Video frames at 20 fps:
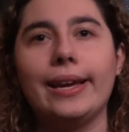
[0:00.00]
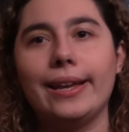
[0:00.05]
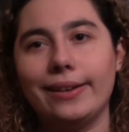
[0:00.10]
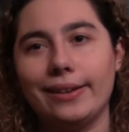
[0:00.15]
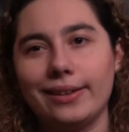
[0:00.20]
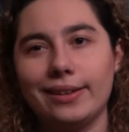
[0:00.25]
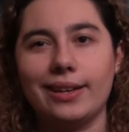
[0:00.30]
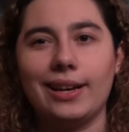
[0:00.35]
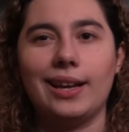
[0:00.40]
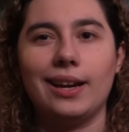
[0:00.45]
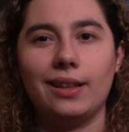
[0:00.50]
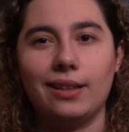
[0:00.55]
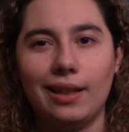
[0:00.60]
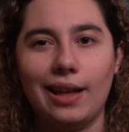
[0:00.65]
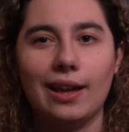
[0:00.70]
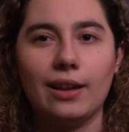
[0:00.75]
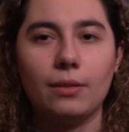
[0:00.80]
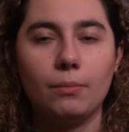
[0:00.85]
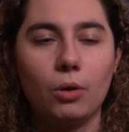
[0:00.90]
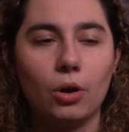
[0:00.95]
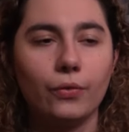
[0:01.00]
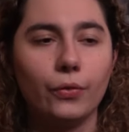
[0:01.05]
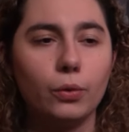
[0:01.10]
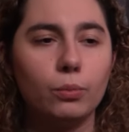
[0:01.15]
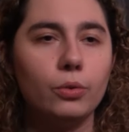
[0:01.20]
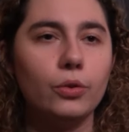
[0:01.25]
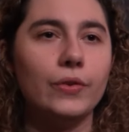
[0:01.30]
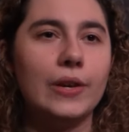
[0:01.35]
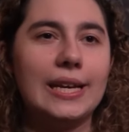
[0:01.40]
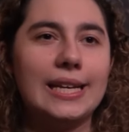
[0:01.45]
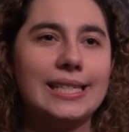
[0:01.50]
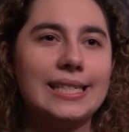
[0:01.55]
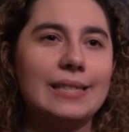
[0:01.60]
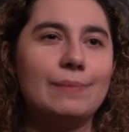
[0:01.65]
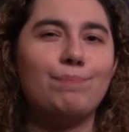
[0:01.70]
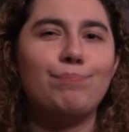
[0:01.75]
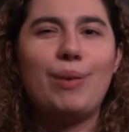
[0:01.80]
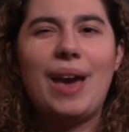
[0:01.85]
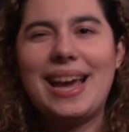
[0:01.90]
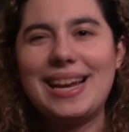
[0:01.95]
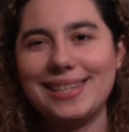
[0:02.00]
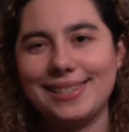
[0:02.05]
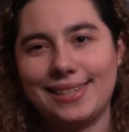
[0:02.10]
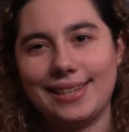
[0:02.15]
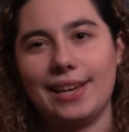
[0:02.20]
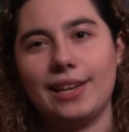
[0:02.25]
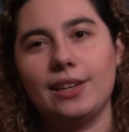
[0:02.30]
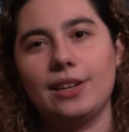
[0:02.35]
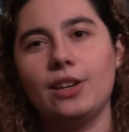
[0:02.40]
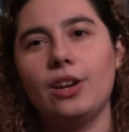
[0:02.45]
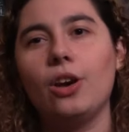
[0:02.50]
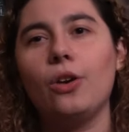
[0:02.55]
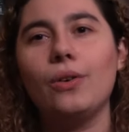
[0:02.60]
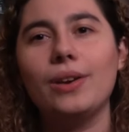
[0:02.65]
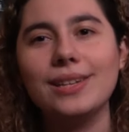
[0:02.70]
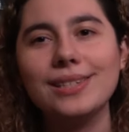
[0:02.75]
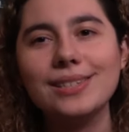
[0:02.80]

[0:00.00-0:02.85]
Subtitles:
and kind of a lot of the Marvel movies, pacing. You know, it